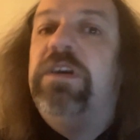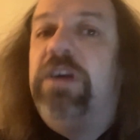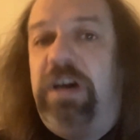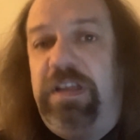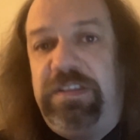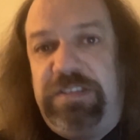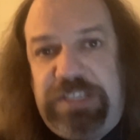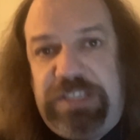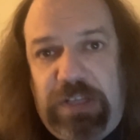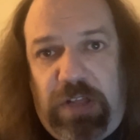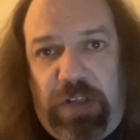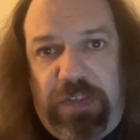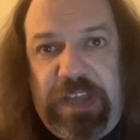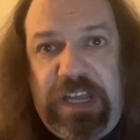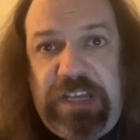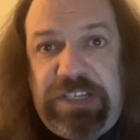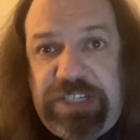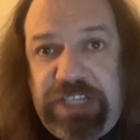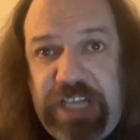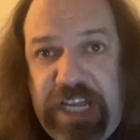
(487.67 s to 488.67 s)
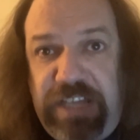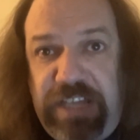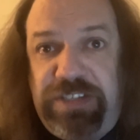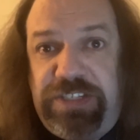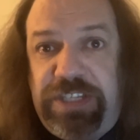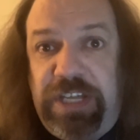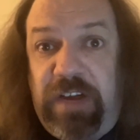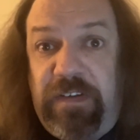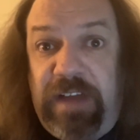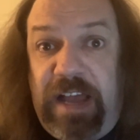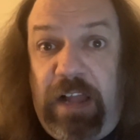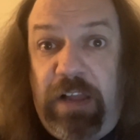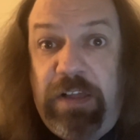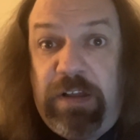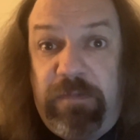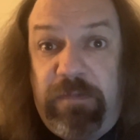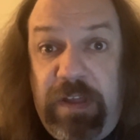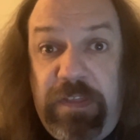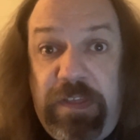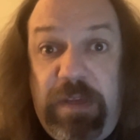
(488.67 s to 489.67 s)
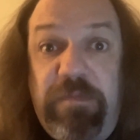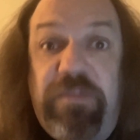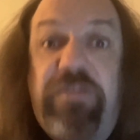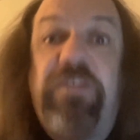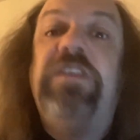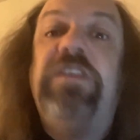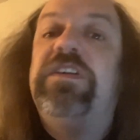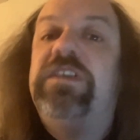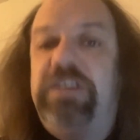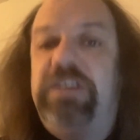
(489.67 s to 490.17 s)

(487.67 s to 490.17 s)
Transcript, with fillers: until they change their algorithms